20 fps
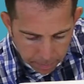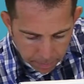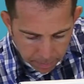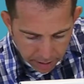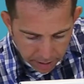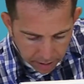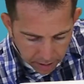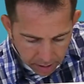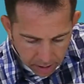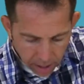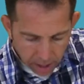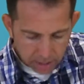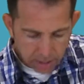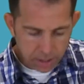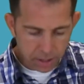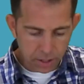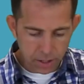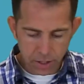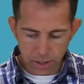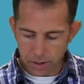by the
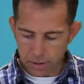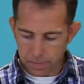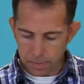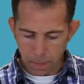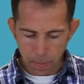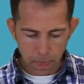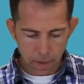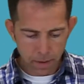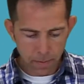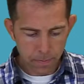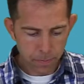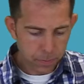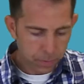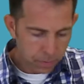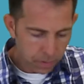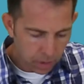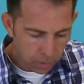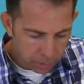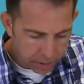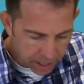constant term,
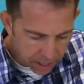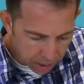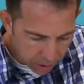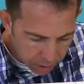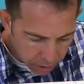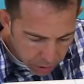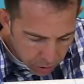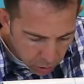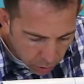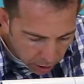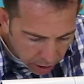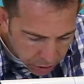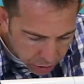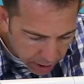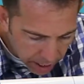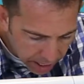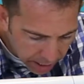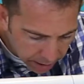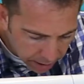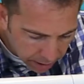and we get a new
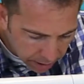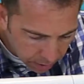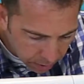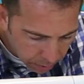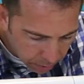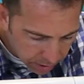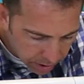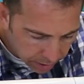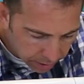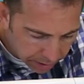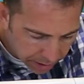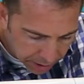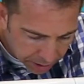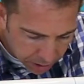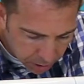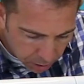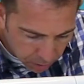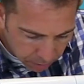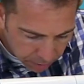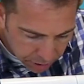quadratic with the leading
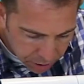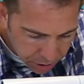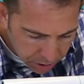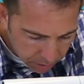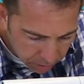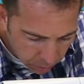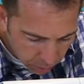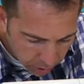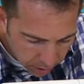coefficient of